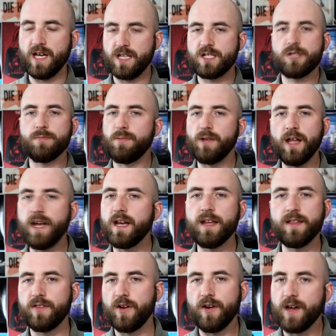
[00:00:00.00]

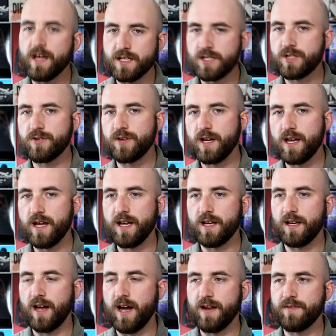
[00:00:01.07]
explaining their history
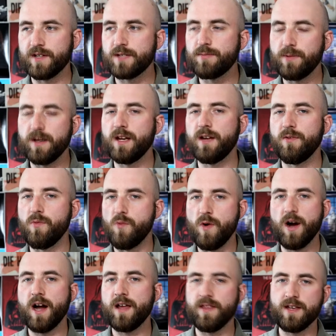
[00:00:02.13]
and kind of explaining
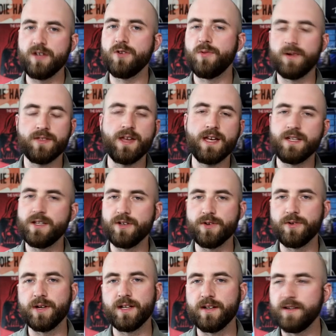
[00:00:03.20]
why they do what they
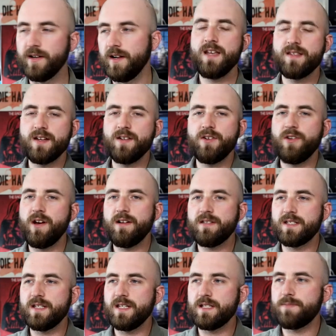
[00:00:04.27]
do. And it's Underground
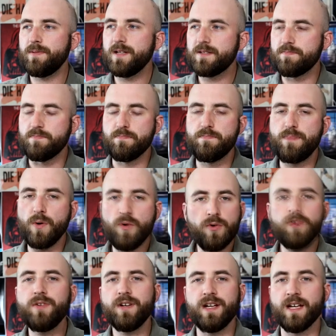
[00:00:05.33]
6, but it's
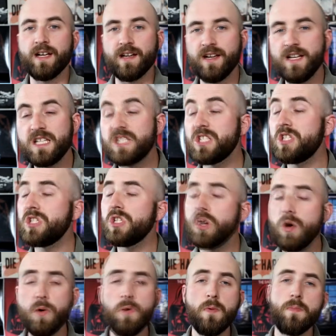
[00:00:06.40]
boring. It's
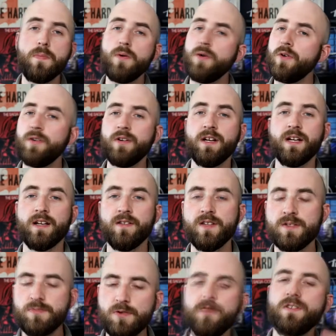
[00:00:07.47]
so boring.
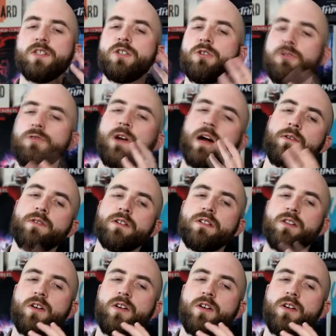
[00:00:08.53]
This movie's 2 hours